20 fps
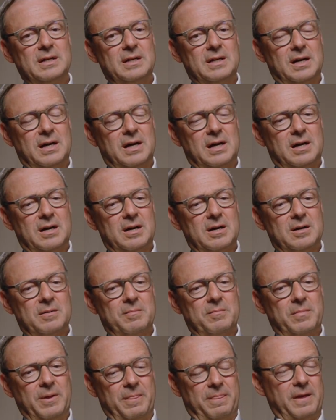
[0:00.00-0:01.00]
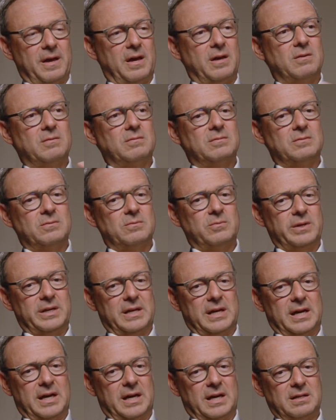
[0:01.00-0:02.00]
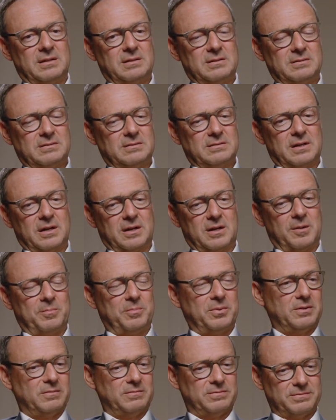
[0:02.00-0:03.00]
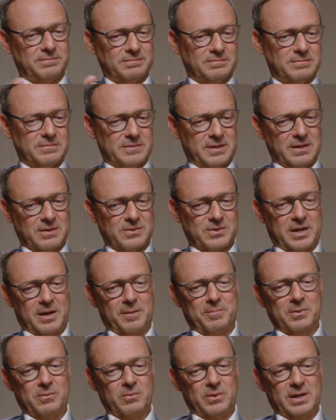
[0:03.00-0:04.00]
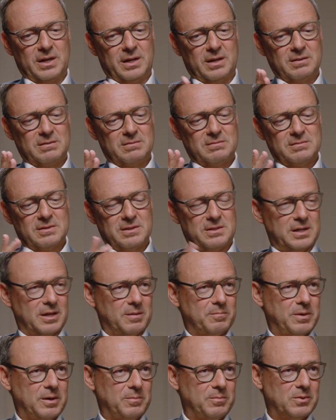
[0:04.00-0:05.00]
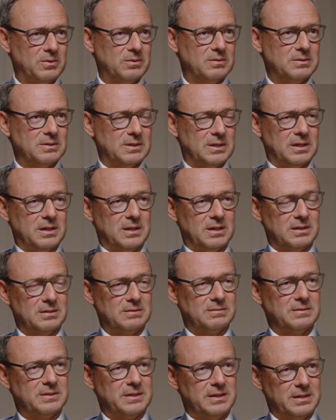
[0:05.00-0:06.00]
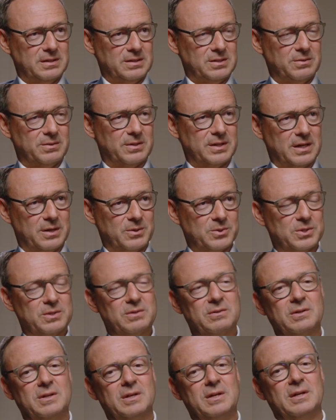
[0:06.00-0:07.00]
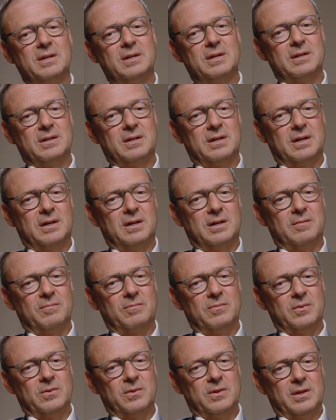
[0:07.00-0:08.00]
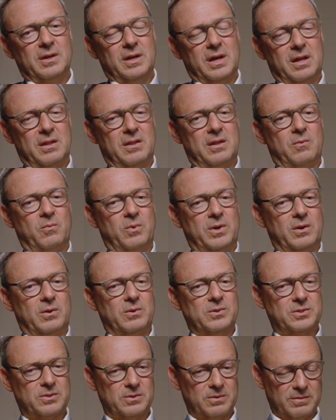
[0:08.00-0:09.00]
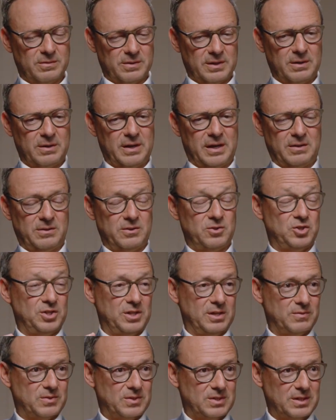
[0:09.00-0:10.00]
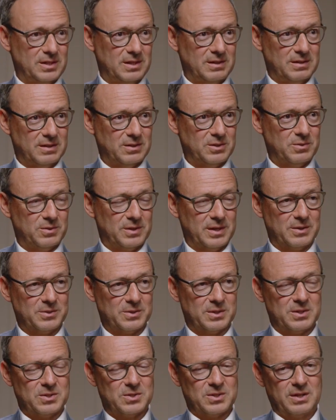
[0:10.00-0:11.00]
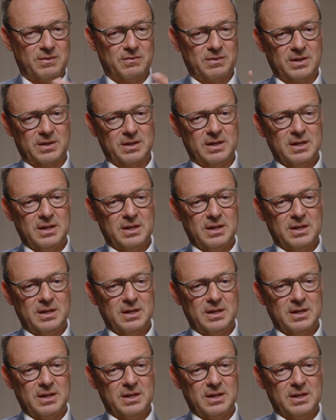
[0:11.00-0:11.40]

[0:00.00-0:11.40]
but then we had a couple of things happen. We had the tech bubble in 2000, and then we also then had the GFC in 2007. And